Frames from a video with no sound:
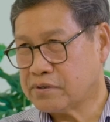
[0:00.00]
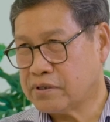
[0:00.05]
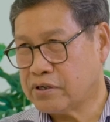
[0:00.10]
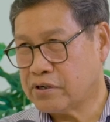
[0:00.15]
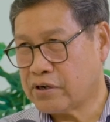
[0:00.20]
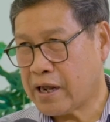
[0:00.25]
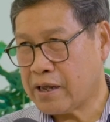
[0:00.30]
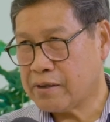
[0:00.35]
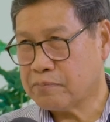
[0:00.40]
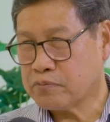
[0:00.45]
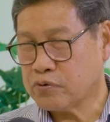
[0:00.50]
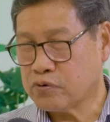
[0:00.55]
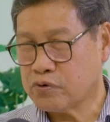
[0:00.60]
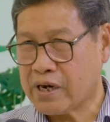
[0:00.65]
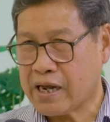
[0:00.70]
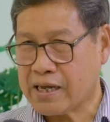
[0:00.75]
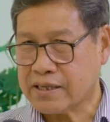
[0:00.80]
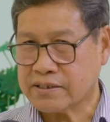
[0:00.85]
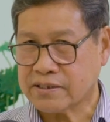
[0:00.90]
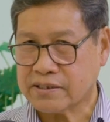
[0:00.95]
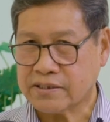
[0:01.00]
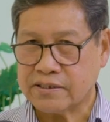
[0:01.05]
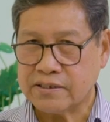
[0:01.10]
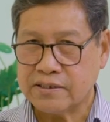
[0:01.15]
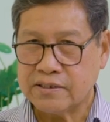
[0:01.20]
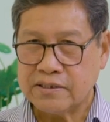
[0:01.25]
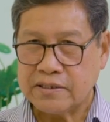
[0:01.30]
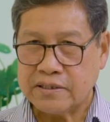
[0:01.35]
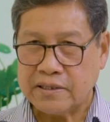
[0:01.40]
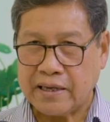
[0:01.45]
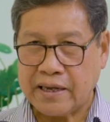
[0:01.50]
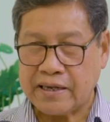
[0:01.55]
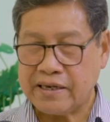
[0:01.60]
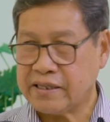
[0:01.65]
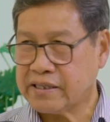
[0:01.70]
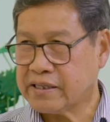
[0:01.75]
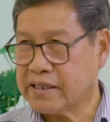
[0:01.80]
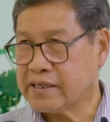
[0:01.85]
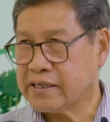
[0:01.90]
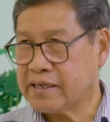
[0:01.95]
dry products,
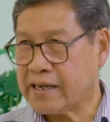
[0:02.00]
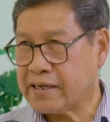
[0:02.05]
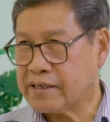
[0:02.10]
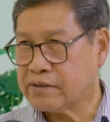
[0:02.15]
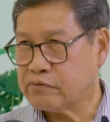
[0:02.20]
anything that